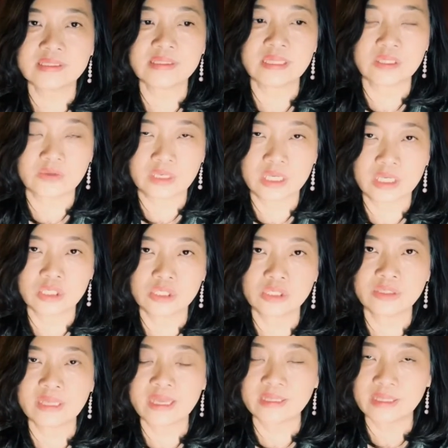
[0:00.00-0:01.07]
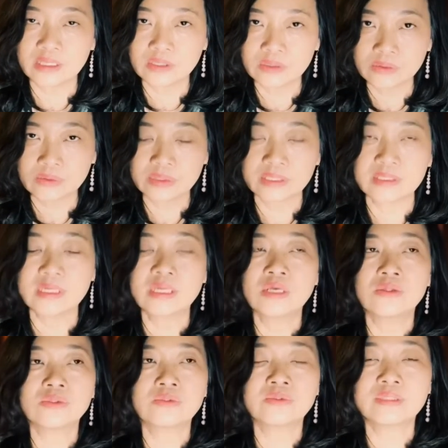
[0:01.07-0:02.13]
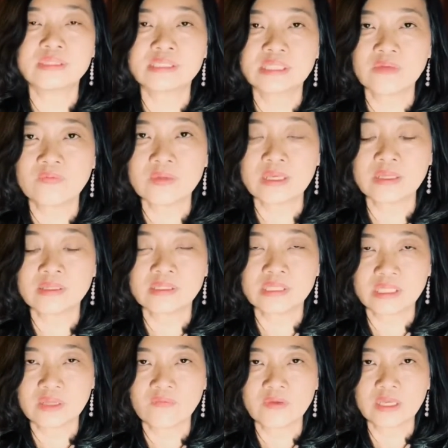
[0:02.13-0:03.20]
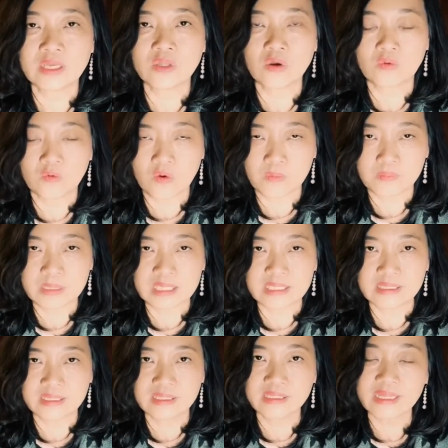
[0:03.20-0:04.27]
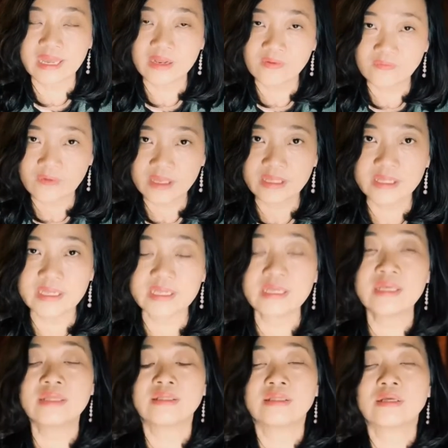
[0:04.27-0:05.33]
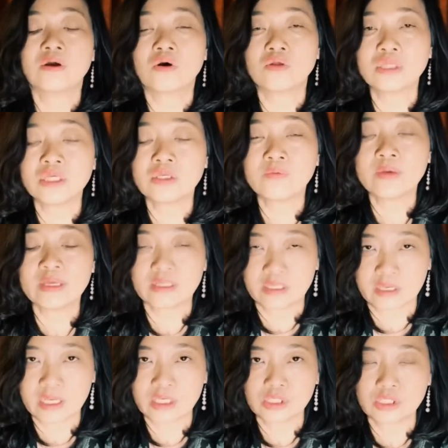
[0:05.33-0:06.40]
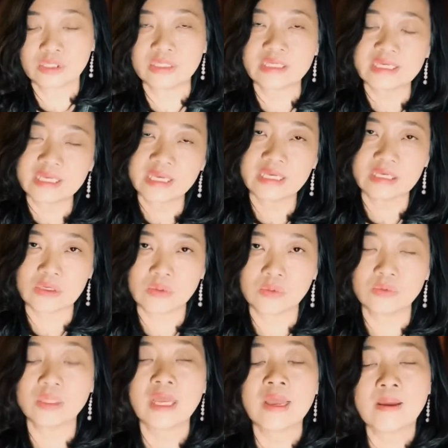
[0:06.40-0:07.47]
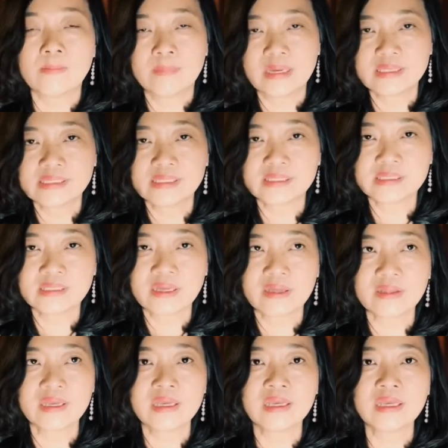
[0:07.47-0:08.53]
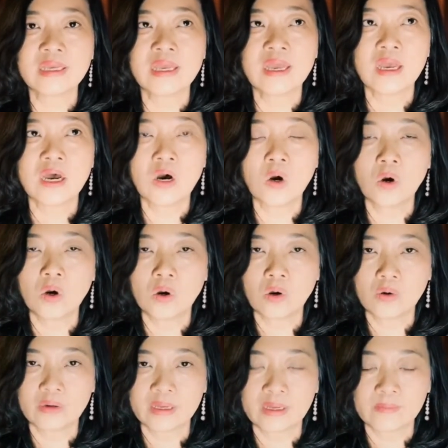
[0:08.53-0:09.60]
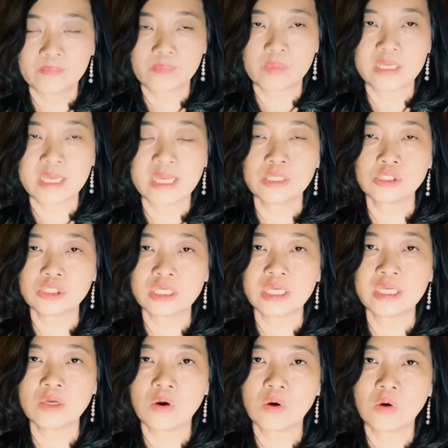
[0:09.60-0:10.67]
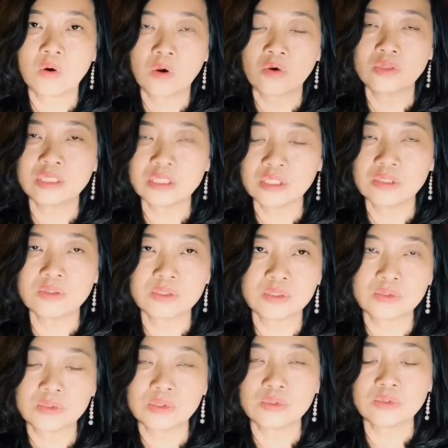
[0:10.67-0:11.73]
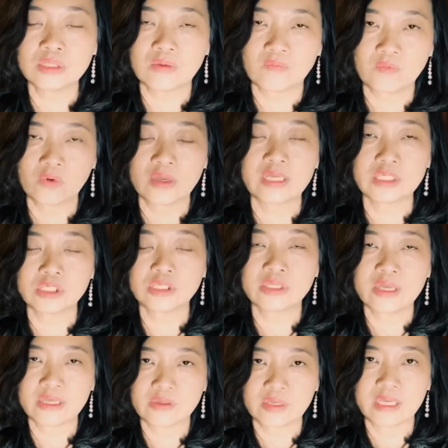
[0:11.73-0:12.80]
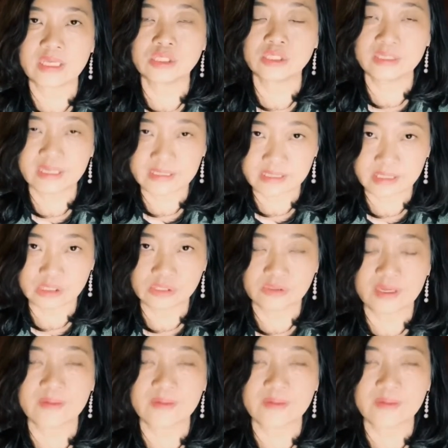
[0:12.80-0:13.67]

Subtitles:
education, and then through the certificate of competence, and finally, continuing education. Here include master study or PhD or continue to do the vocational education, etc.